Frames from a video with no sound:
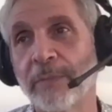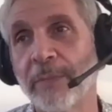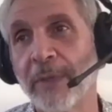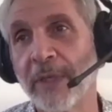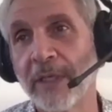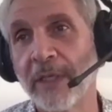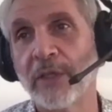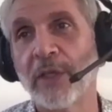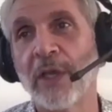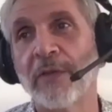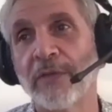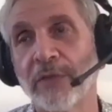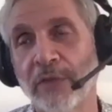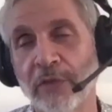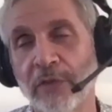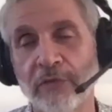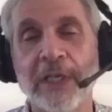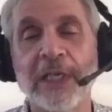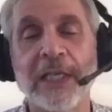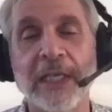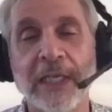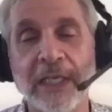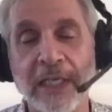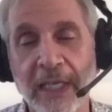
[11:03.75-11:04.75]
But you have to
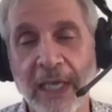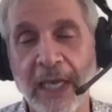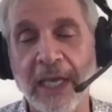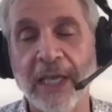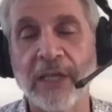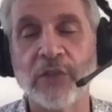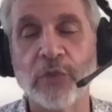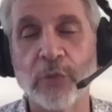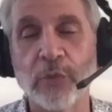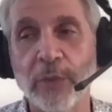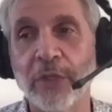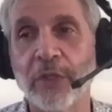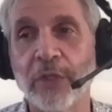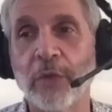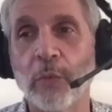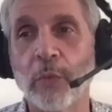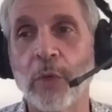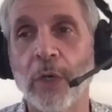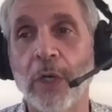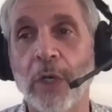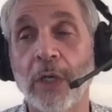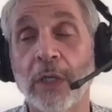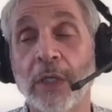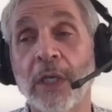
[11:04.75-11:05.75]
really engage with the
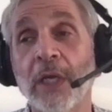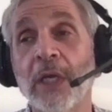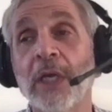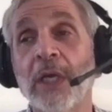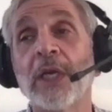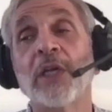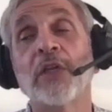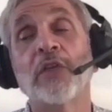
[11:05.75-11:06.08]
work,